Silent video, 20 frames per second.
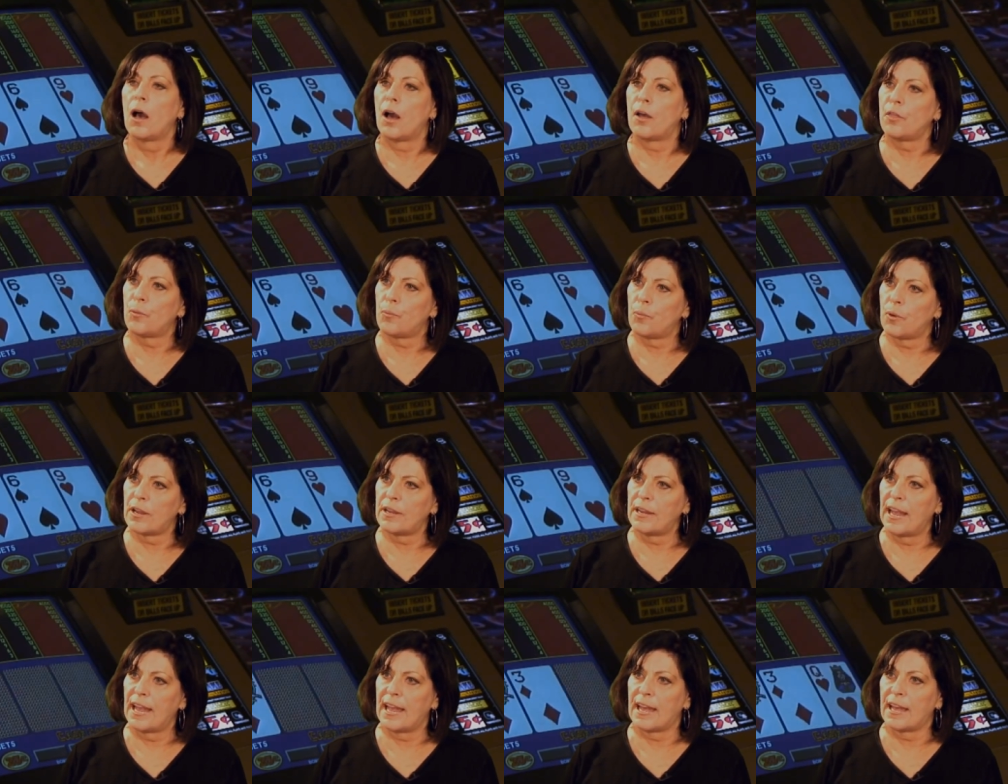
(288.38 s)
On the
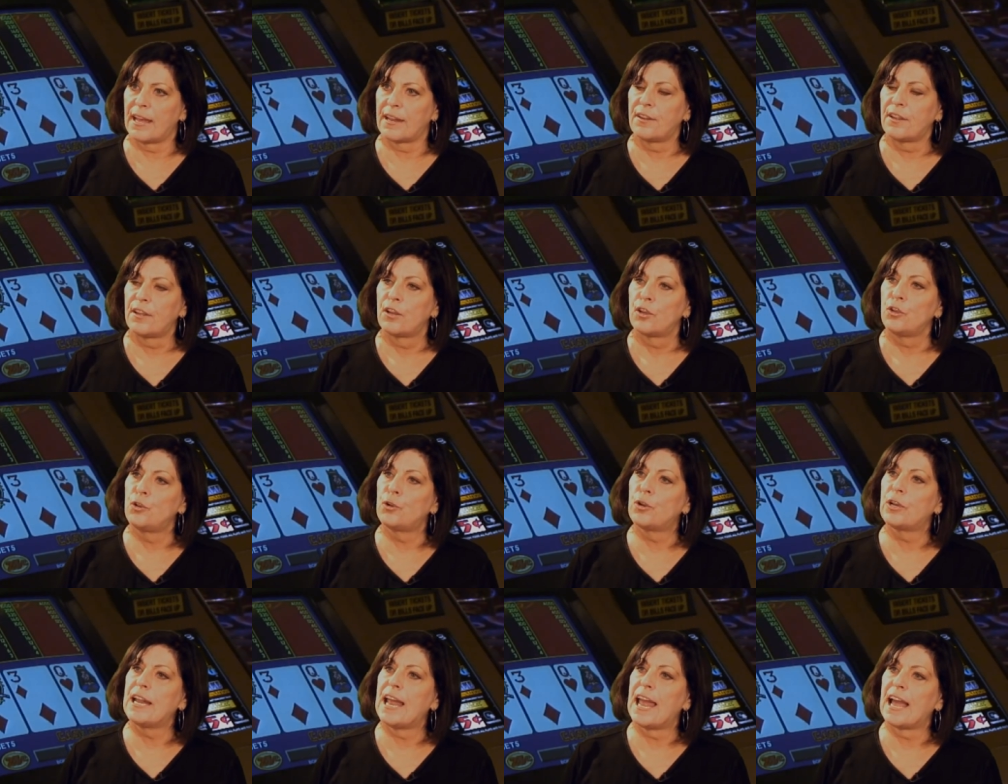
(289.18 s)
one hand,
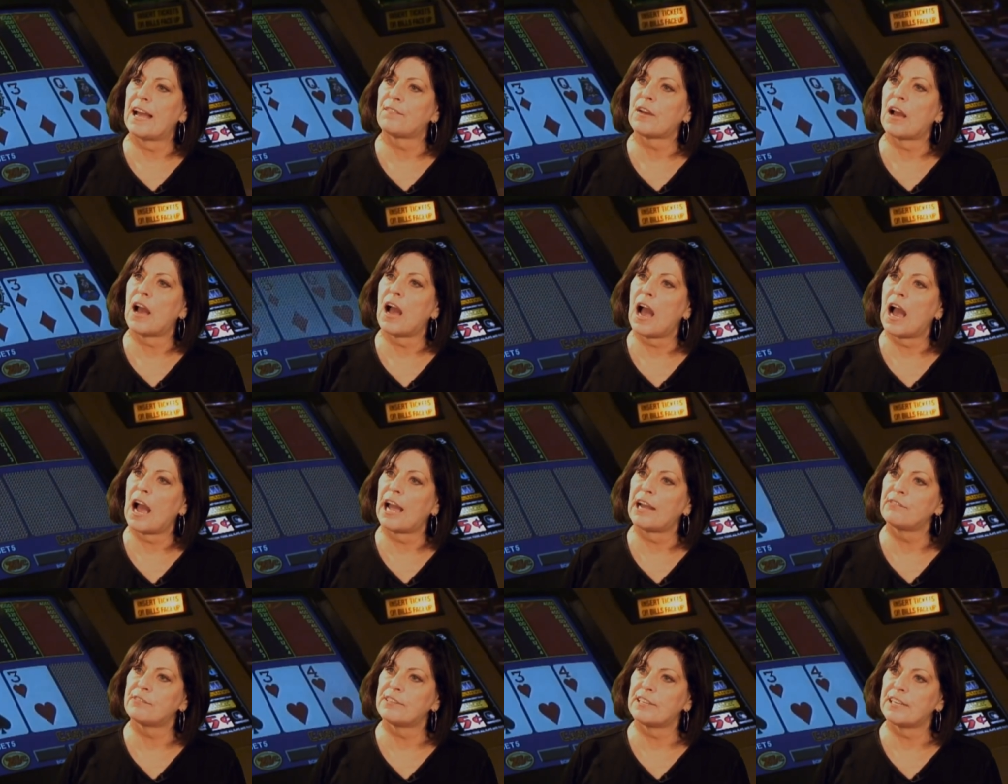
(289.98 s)
you can have a
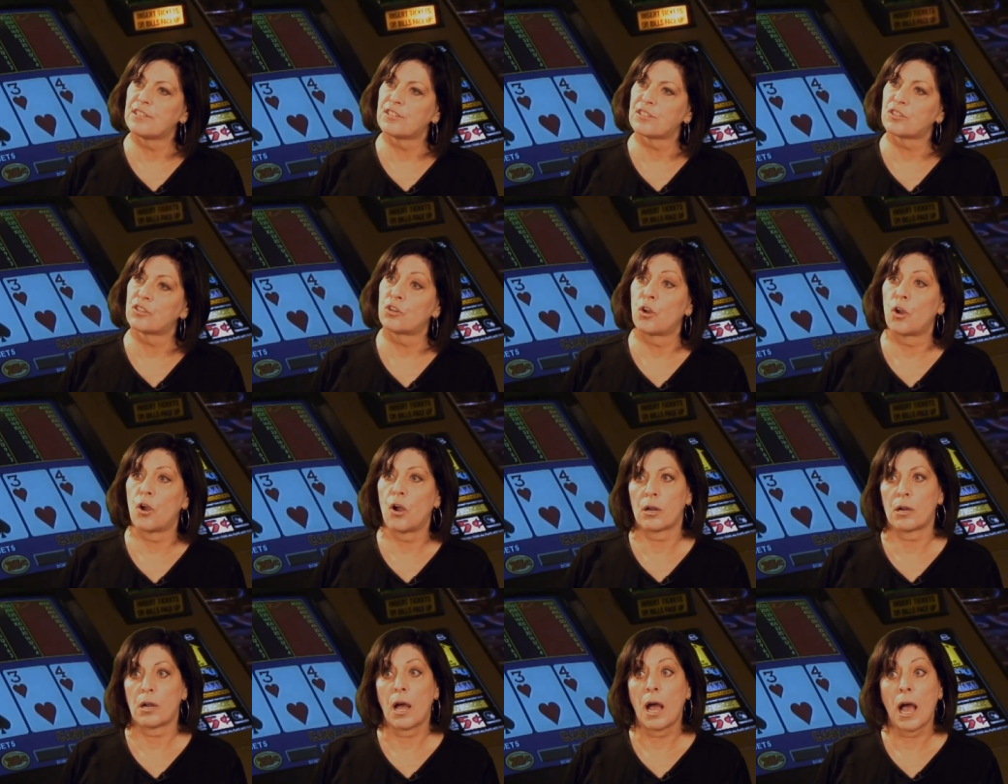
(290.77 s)
high risk
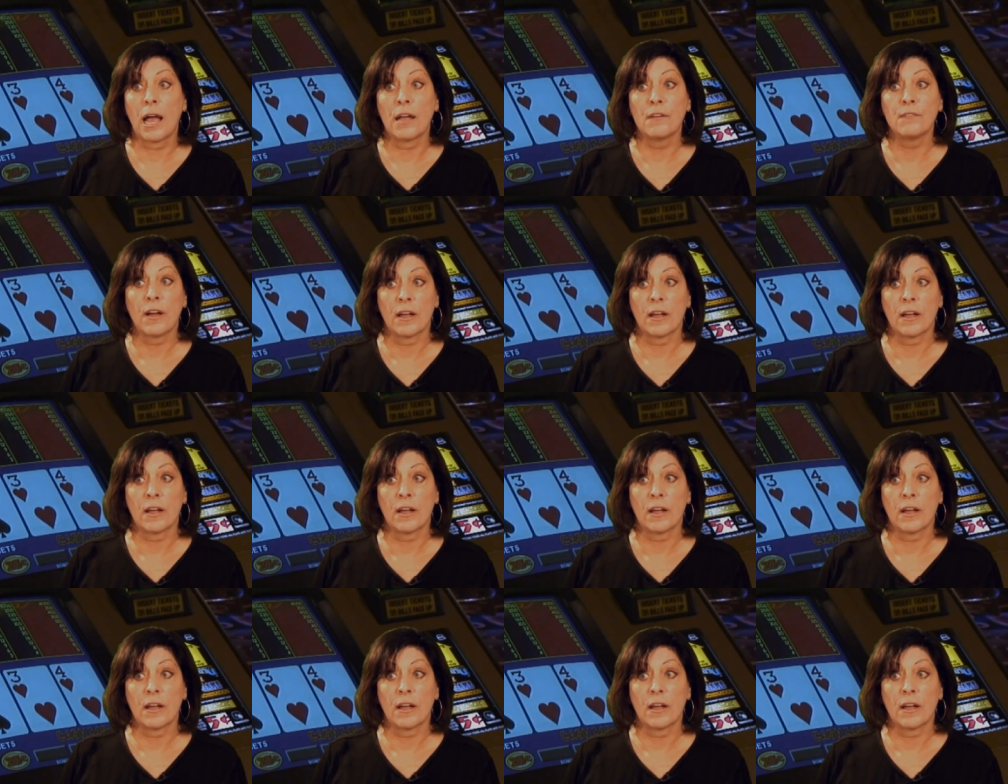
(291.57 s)
called a high